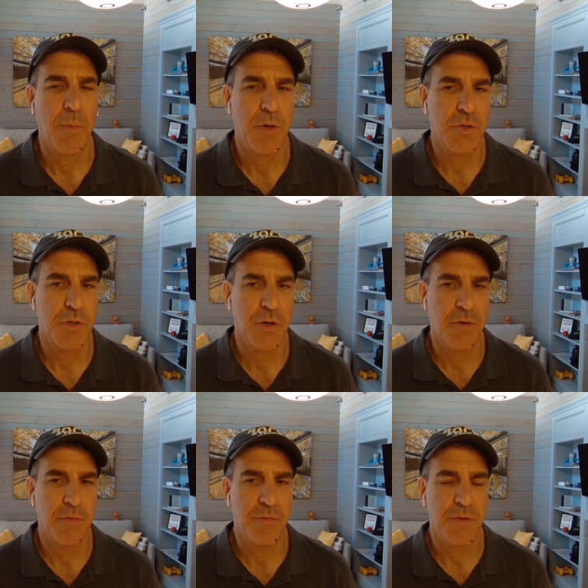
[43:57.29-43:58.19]
How much
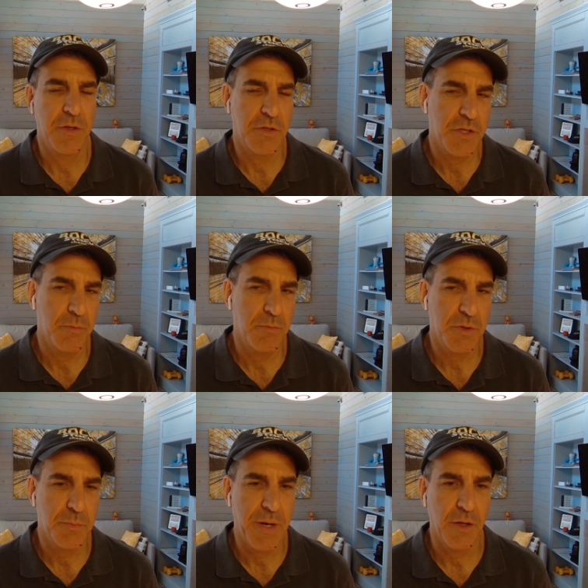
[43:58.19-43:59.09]
of there's
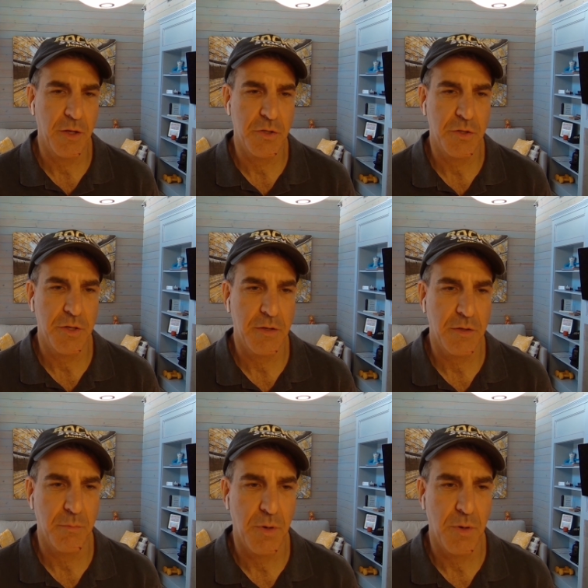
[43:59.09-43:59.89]
some speculation that